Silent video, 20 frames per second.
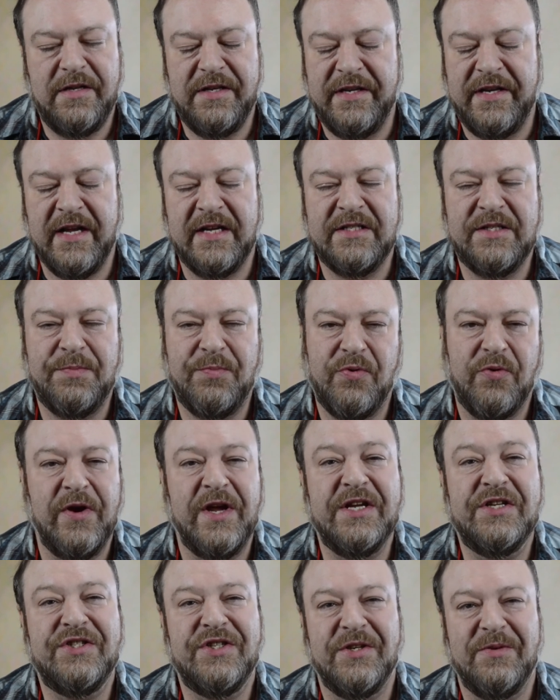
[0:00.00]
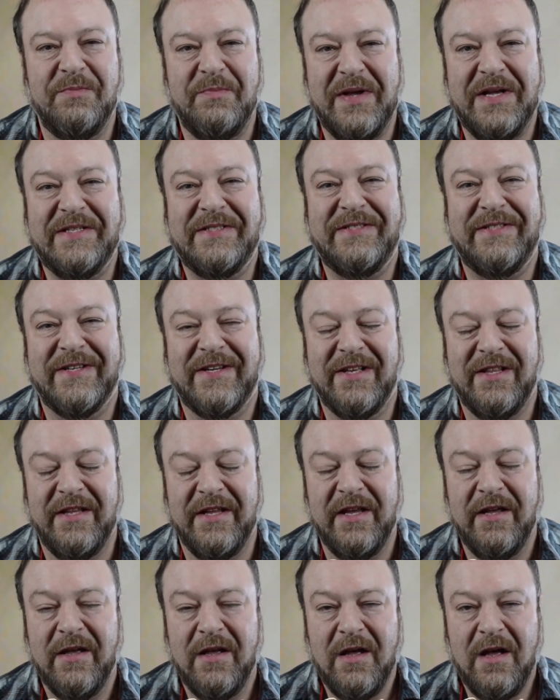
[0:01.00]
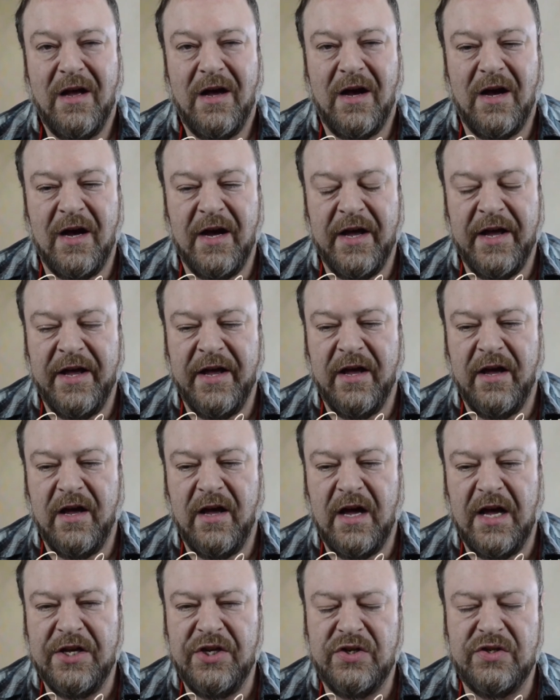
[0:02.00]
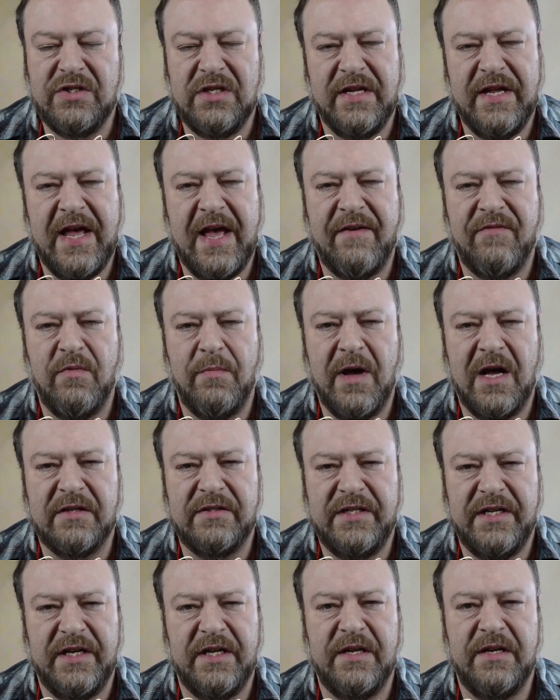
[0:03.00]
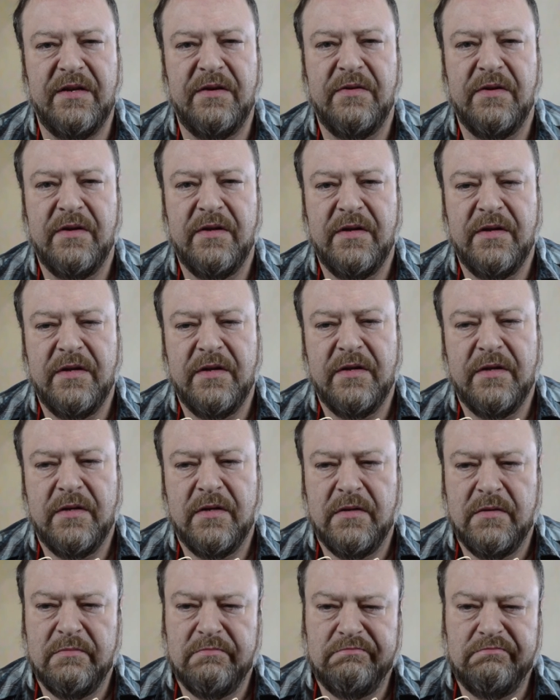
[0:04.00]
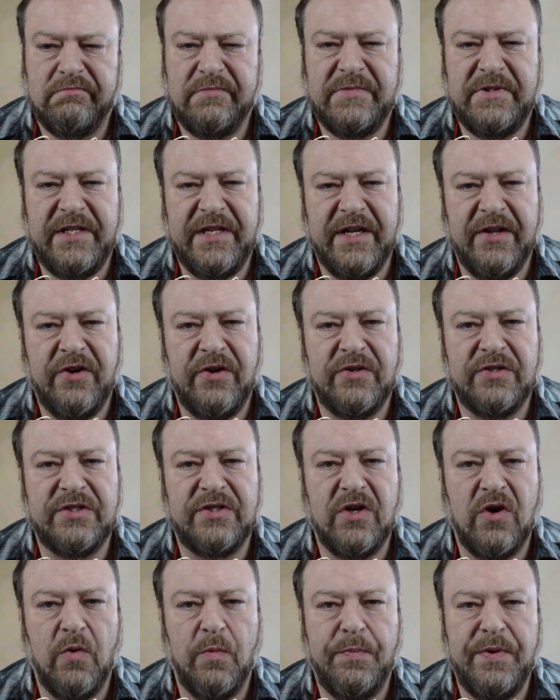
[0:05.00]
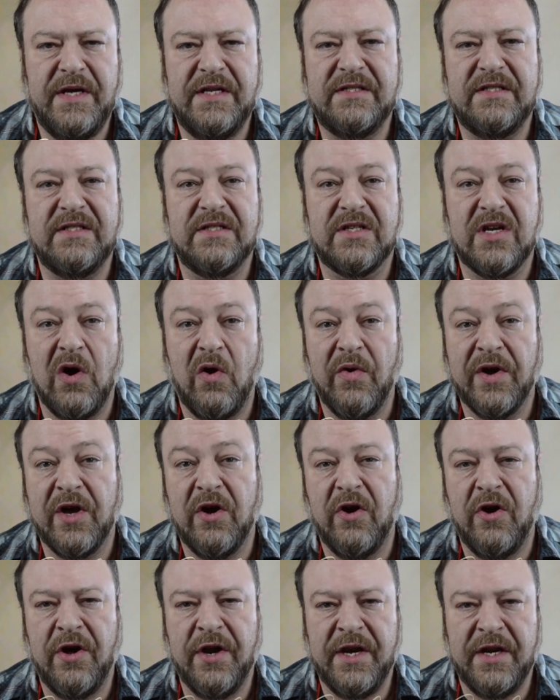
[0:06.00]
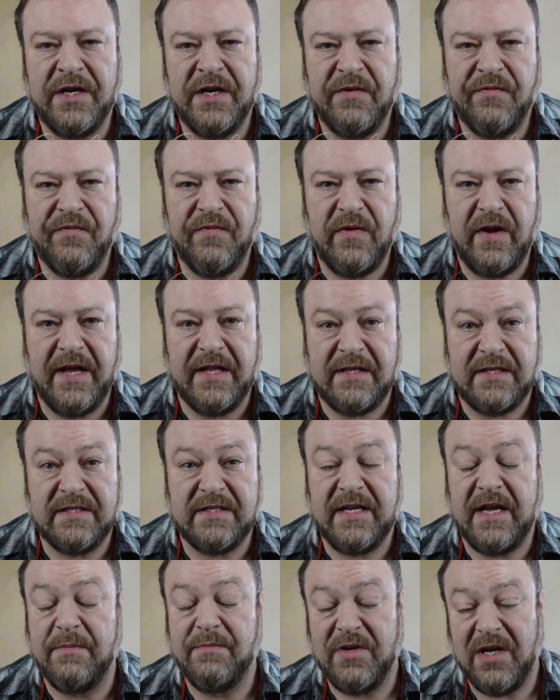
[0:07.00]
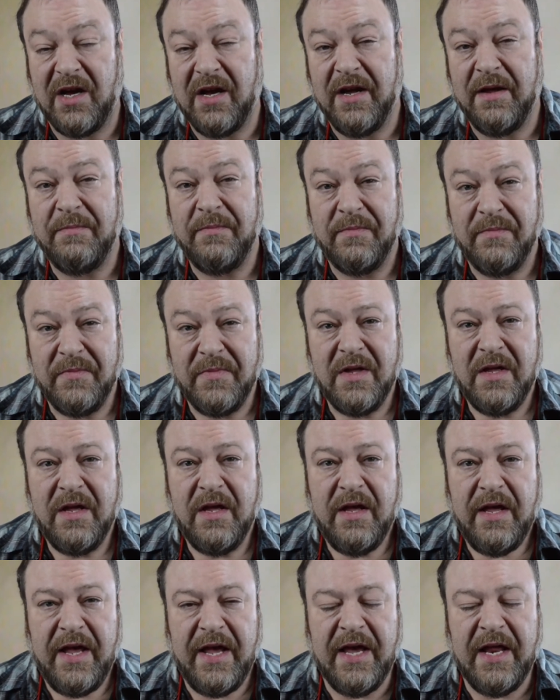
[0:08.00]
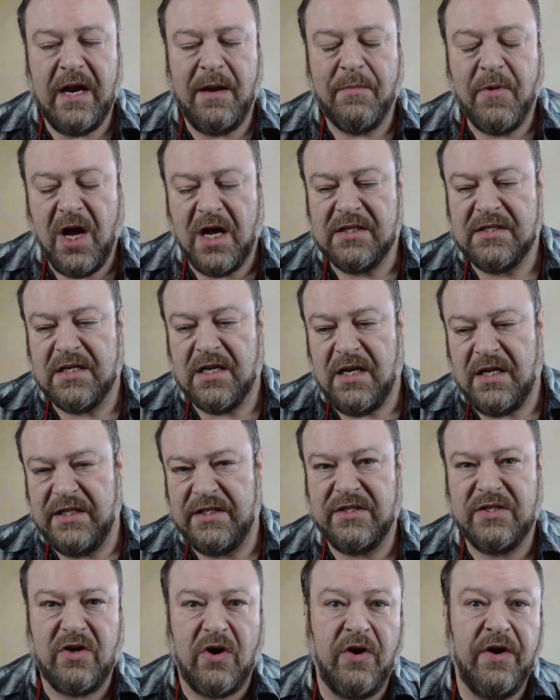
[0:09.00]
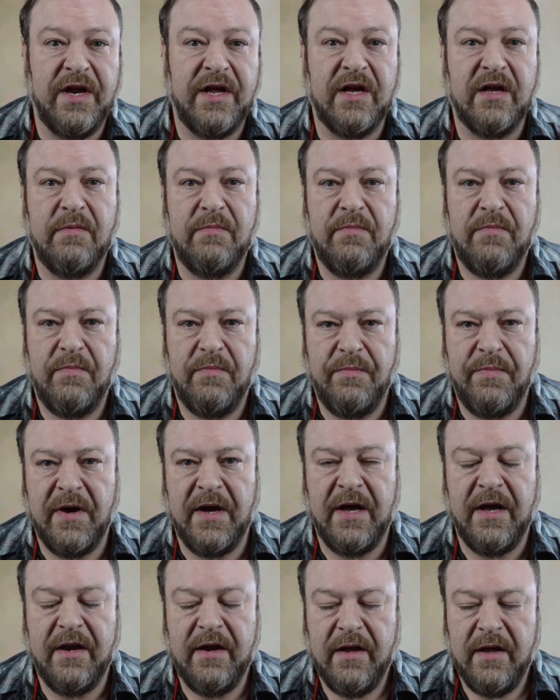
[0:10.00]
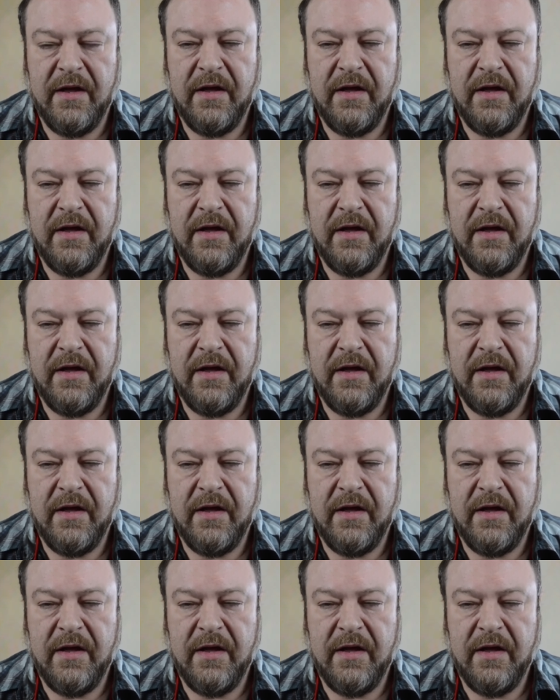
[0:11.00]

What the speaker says: desperation, basically. I usually have about 10 or so pieces going on at the same time, and I'm constantly starting them, but